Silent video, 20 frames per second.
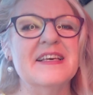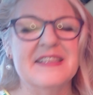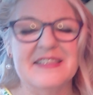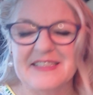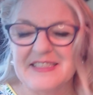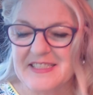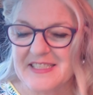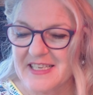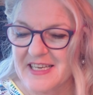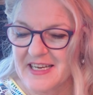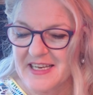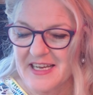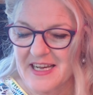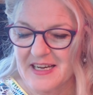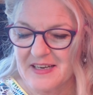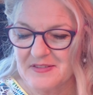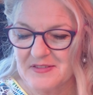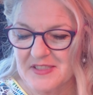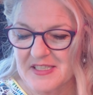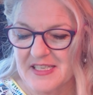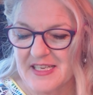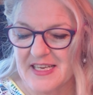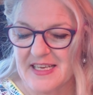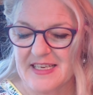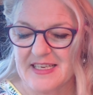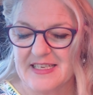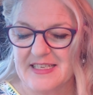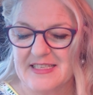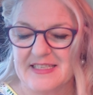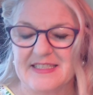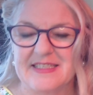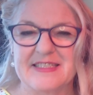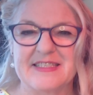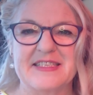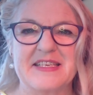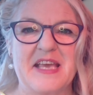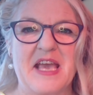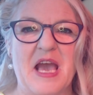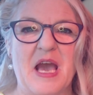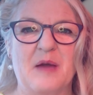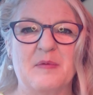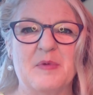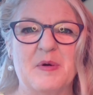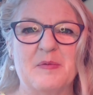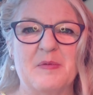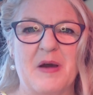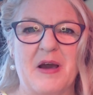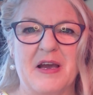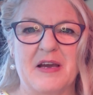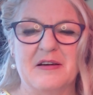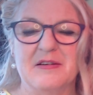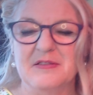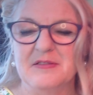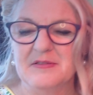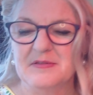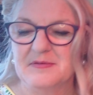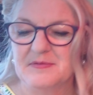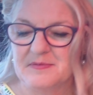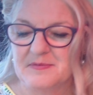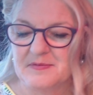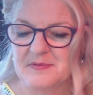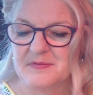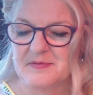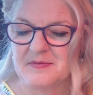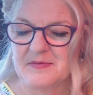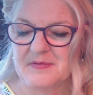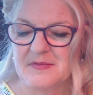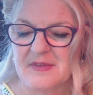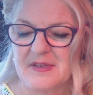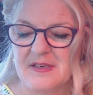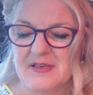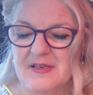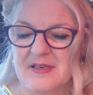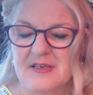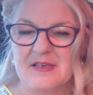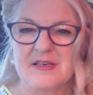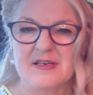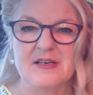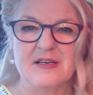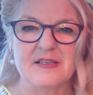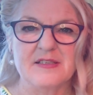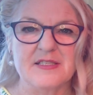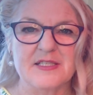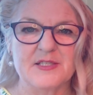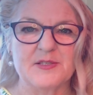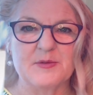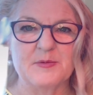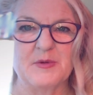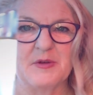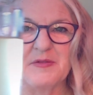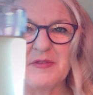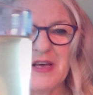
the tea I have today is chamomile. I'll just remove